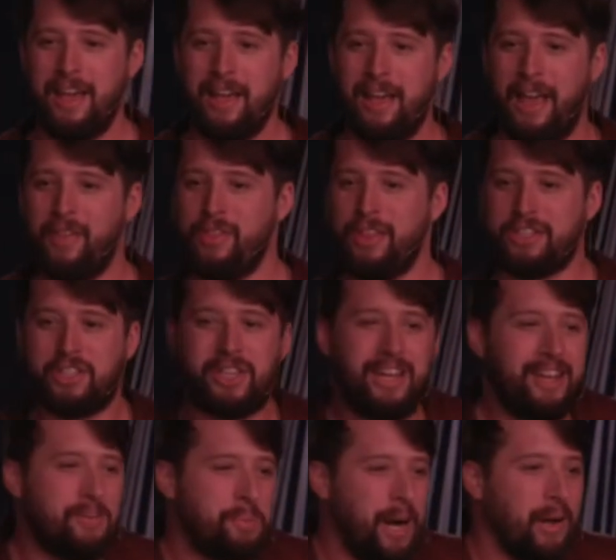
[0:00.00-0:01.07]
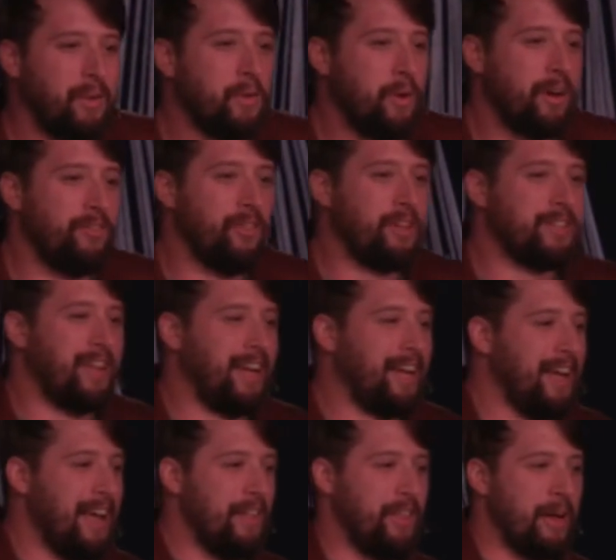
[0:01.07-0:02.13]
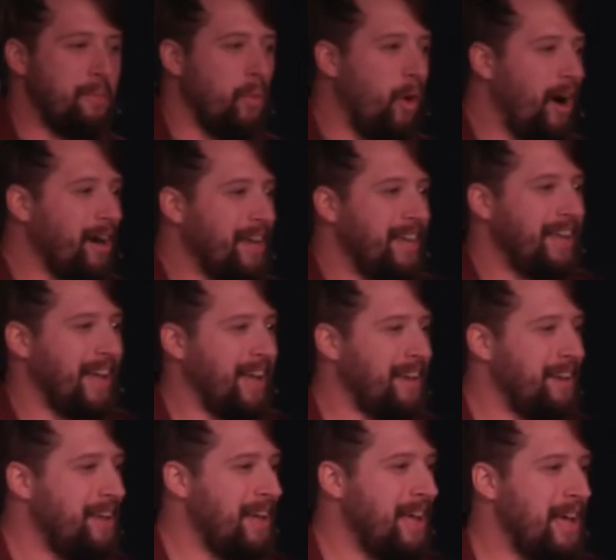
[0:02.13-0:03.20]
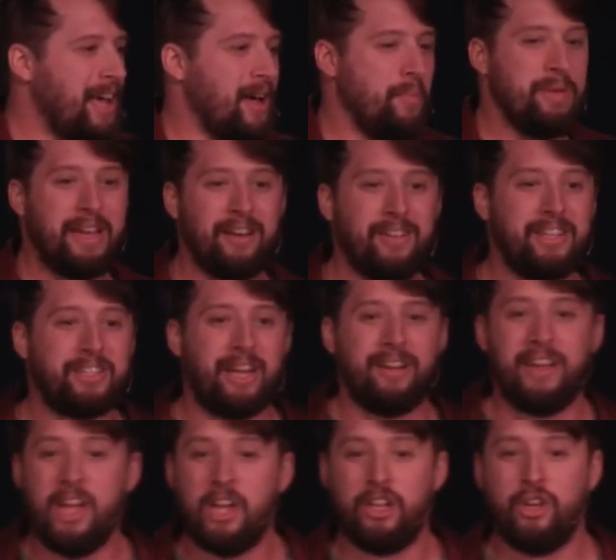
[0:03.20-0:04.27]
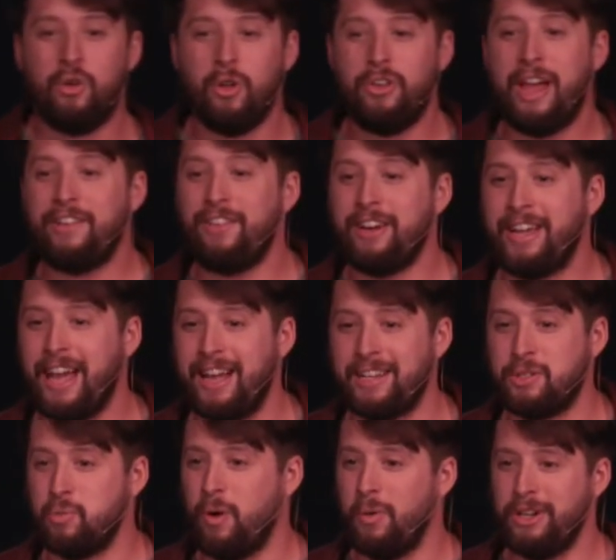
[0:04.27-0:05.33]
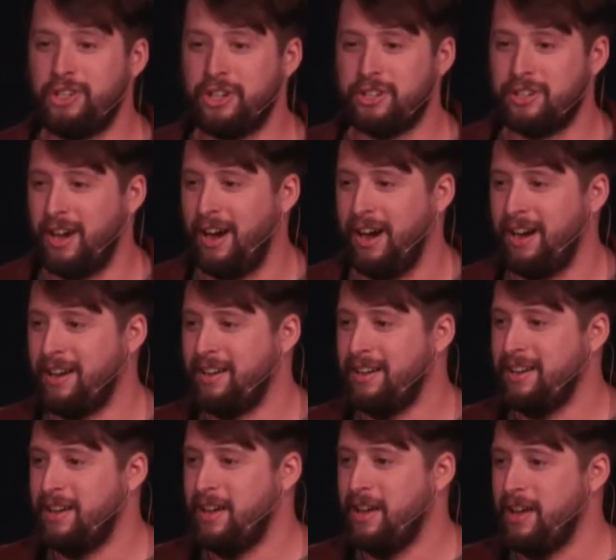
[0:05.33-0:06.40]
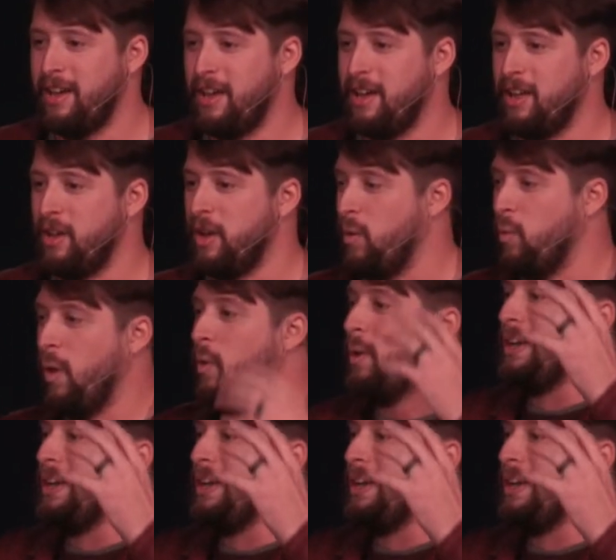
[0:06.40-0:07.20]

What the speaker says: And the scene probably would have looked like them walking in, immediately telling, you will never guess what we just saw. What we